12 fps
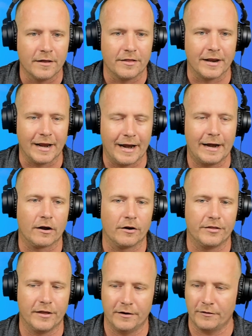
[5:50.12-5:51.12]
than
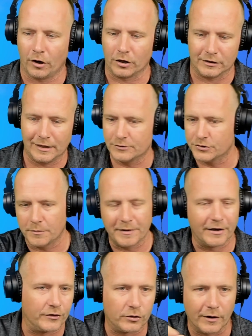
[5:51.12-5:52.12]
air, then our clouds would
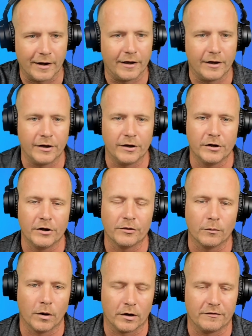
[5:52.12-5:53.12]
be on the ground. We know
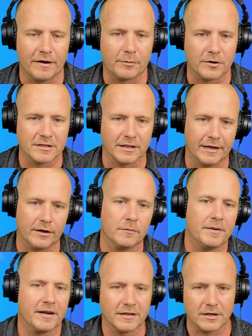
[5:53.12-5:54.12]
that water vapor is lighter
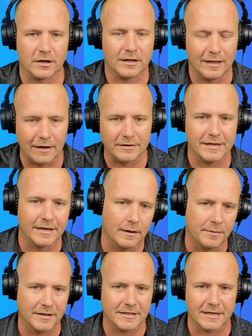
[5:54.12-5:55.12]
because our clouds end
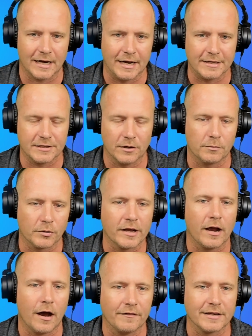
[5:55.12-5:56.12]
up in the sky. So,
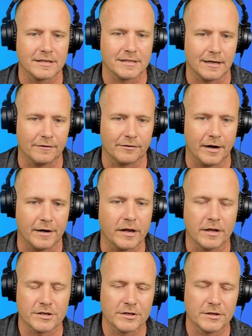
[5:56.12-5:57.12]
pretty obvious stuff, right?
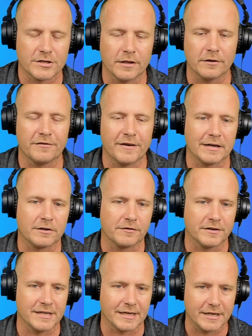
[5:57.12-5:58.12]
But there's another factor
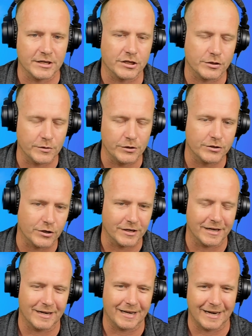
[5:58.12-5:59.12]
for technicians when you start to
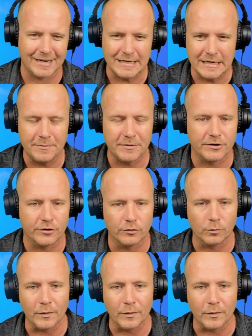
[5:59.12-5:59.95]
get kind of deep into the